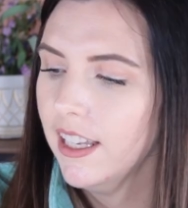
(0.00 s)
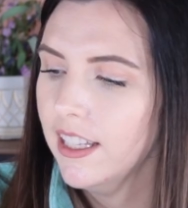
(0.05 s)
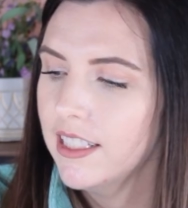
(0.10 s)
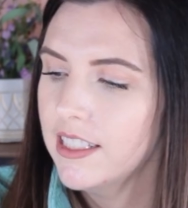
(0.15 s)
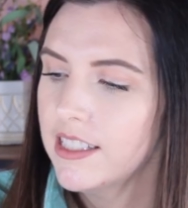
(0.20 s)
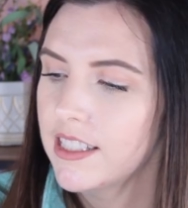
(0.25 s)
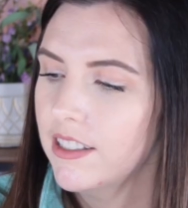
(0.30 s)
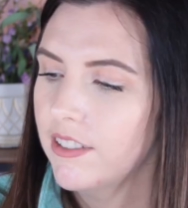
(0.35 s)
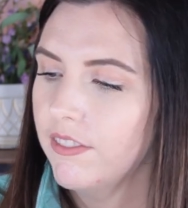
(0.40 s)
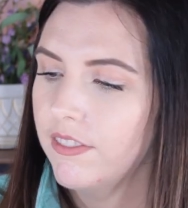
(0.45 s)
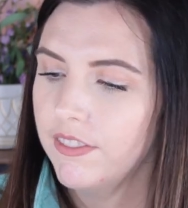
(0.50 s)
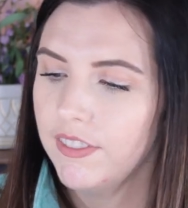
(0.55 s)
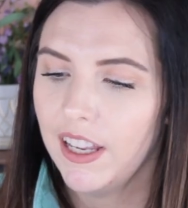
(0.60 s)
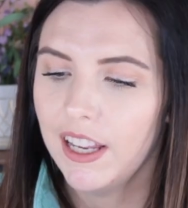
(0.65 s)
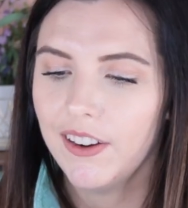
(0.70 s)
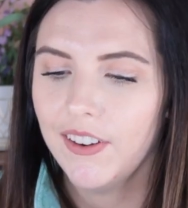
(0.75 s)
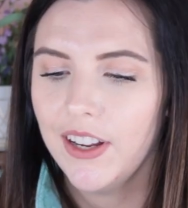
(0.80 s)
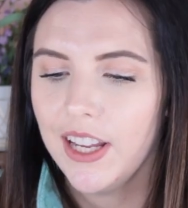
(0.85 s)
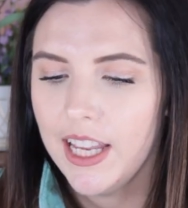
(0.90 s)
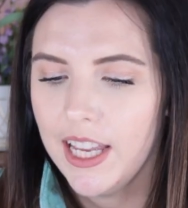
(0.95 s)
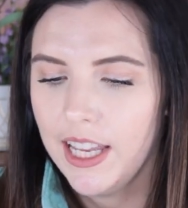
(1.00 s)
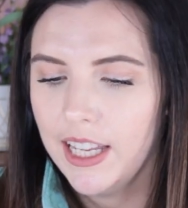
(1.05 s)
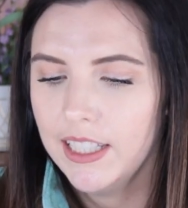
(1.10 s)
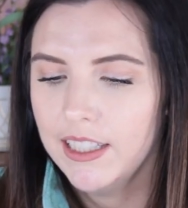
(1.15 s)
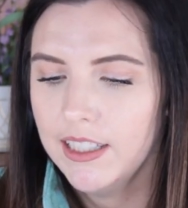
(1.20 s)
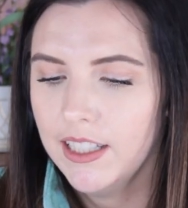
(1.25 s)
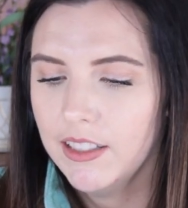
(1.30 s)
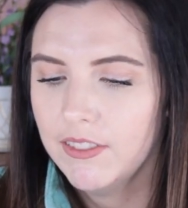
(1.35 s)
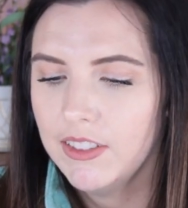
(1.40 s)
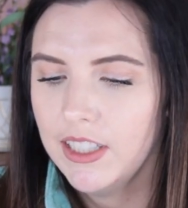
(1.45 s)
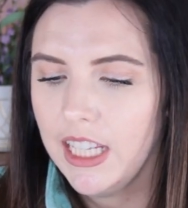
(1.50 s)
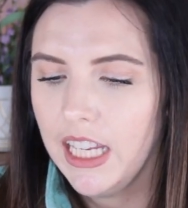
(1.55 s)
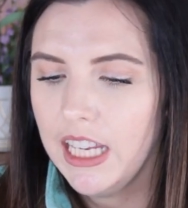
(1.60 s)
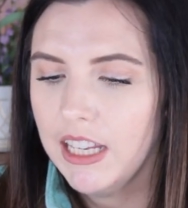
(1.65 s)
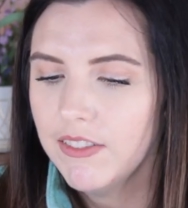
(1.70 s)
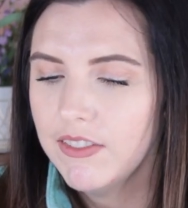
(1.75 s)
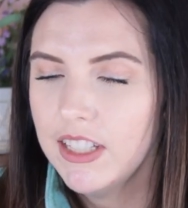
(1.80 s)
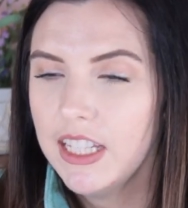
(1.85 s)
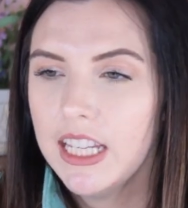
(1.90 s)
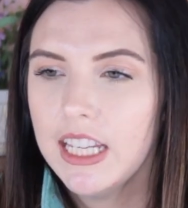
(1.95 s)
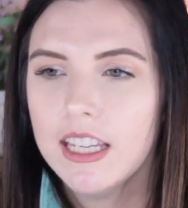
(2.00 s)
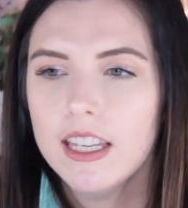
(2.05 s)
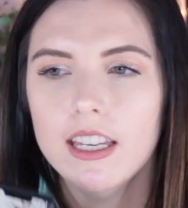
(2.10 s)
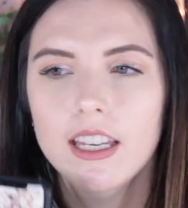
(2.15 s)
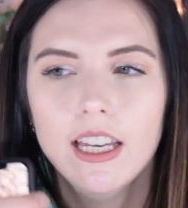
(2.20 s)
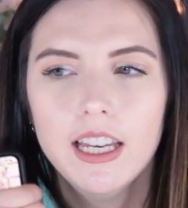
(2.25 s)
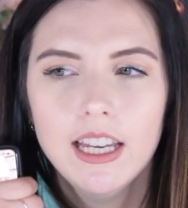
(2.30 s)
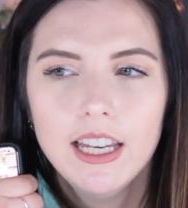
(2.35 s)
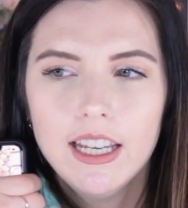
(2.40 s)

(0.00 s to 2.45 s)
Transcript: It is the very end of the evening.